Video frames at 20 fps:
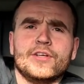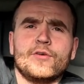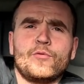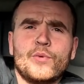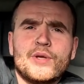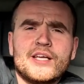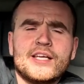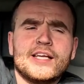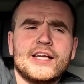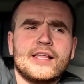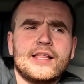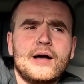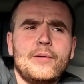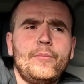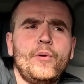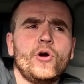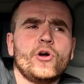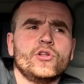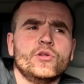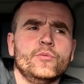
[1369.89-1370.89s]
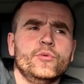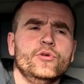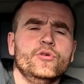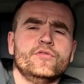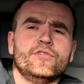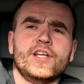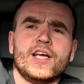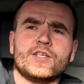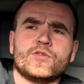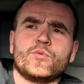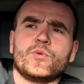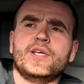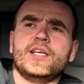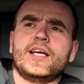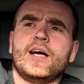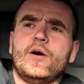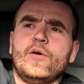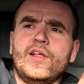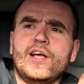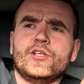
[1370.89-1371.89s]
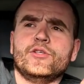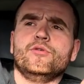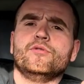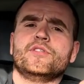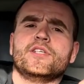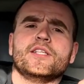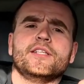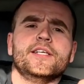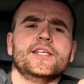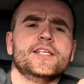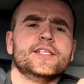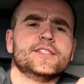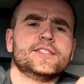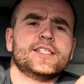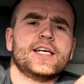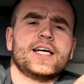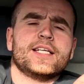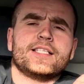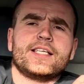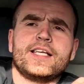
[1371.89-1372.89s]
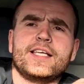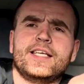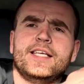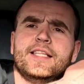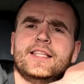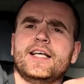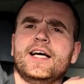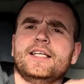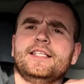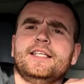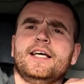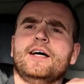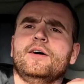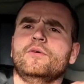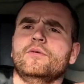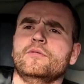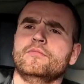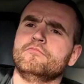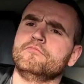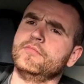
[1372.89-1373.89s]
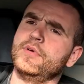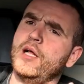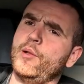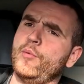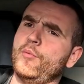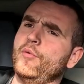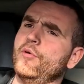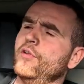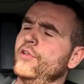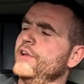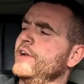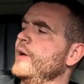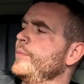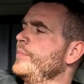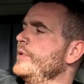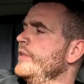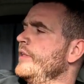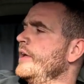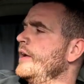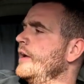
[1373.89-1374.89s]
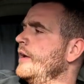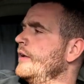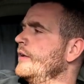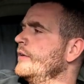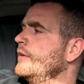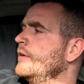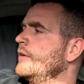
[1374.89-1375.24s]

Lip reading: If we can get that boiler moved next week out of that utility and start taking that down, I'll be more than happy there.